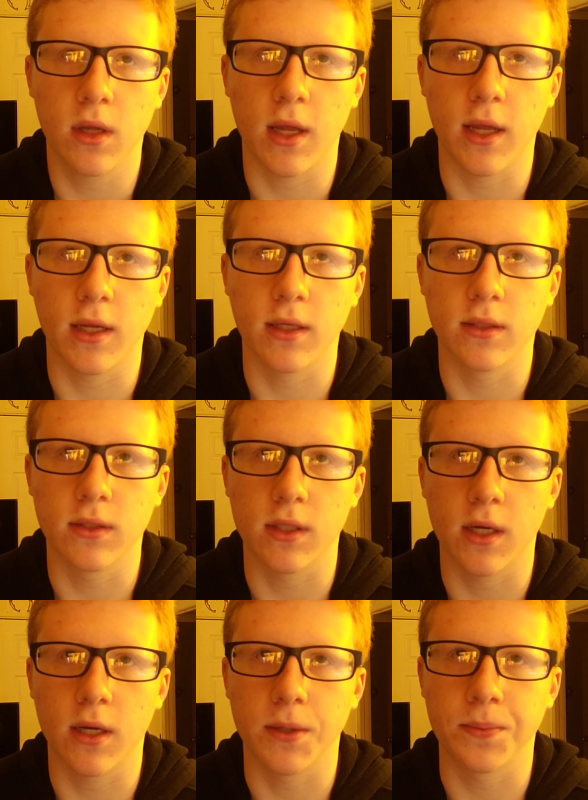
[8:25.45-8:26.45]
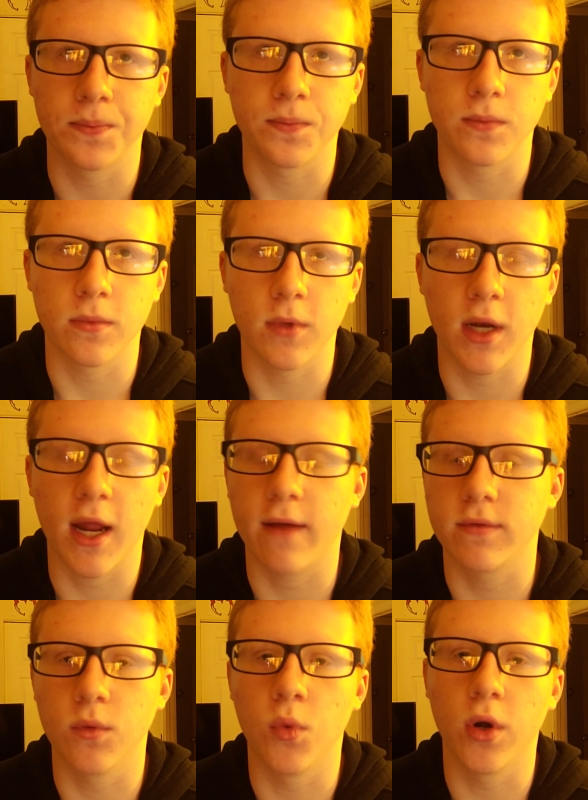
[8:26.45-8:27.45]
and I'm gonna
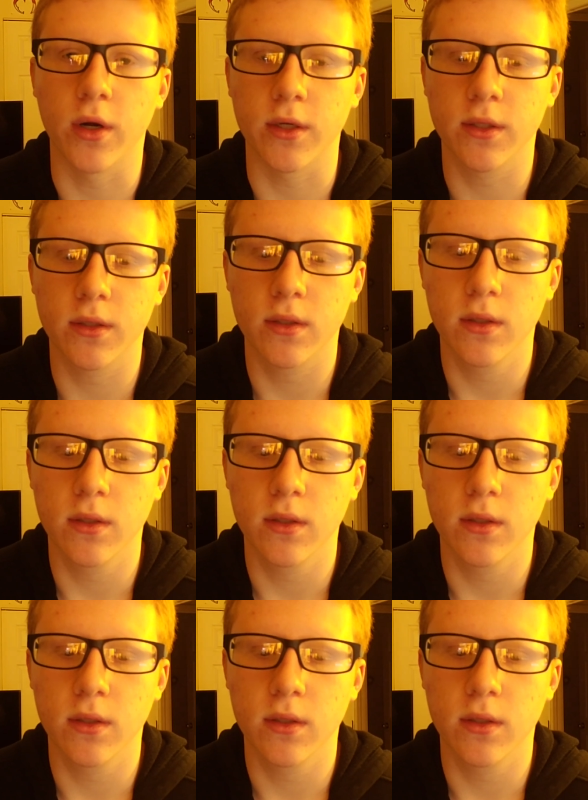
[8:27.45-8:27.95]
have to work,